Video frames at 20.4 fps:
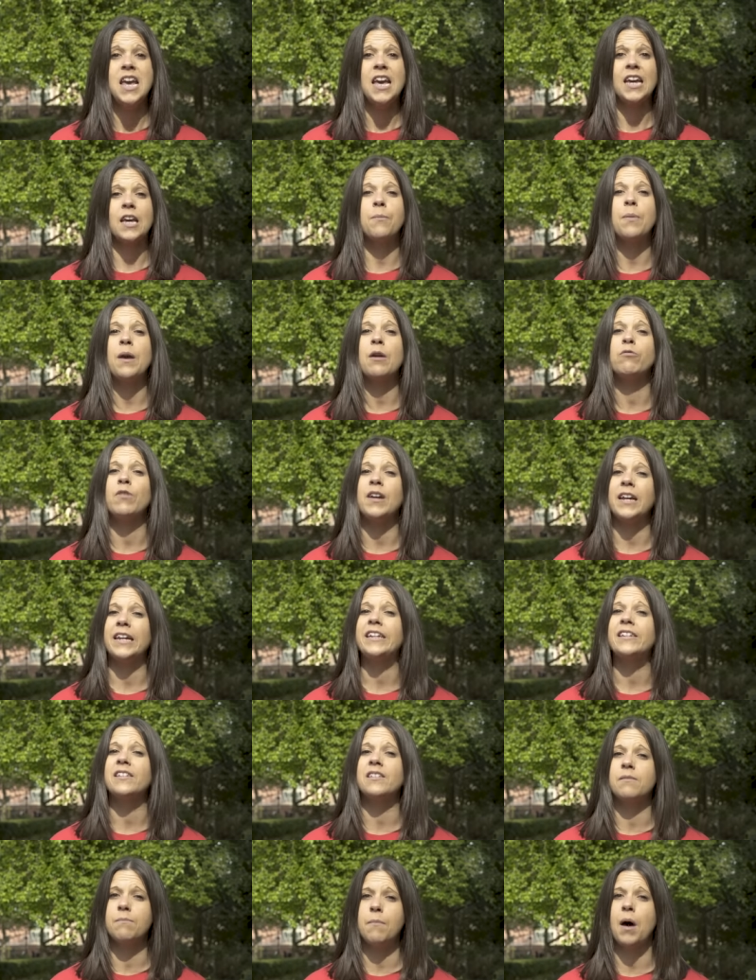can be a really
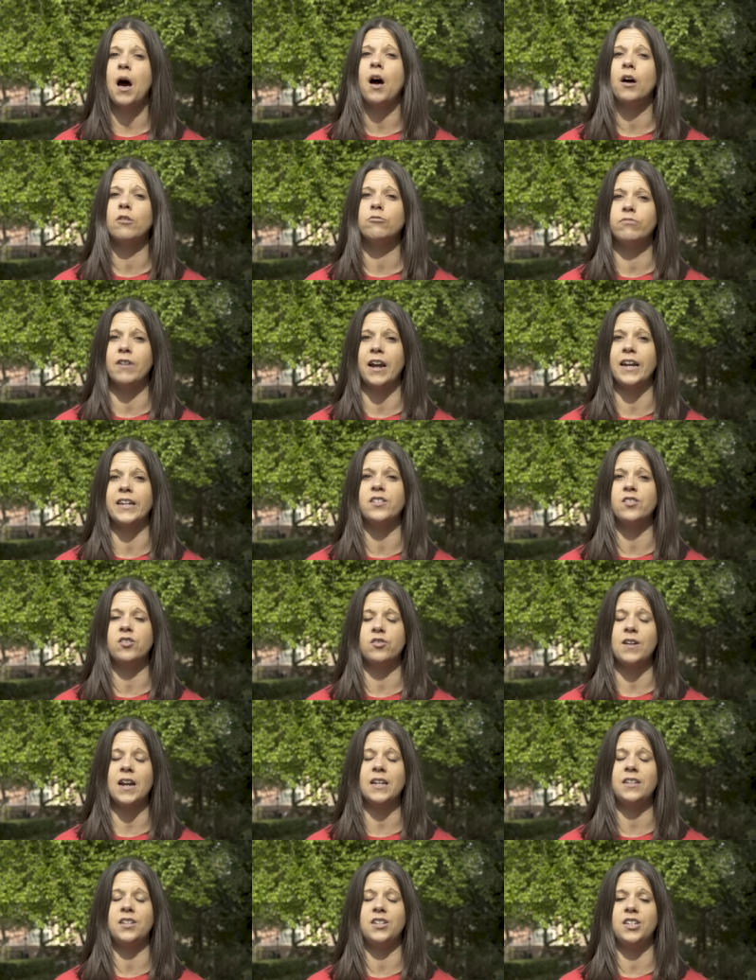smart race
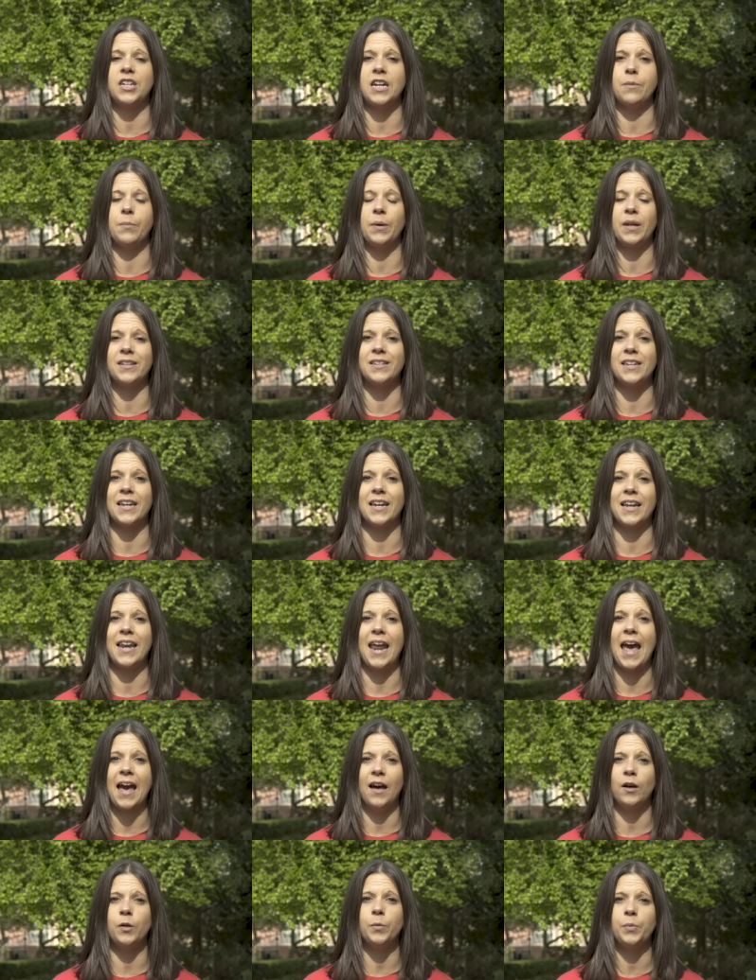strategy because it can
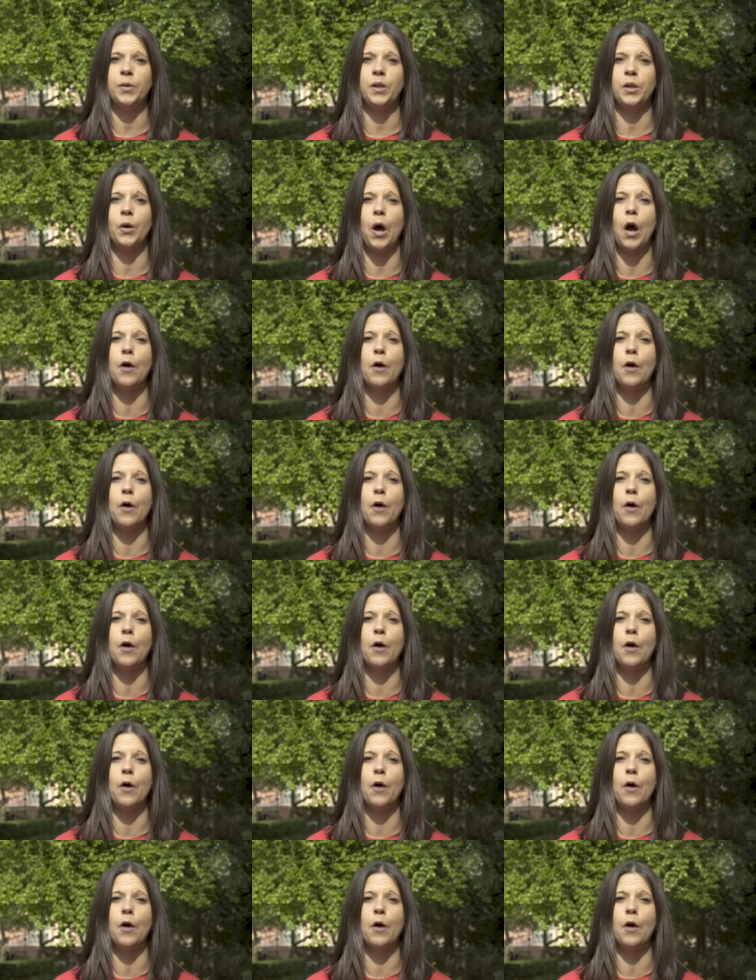help you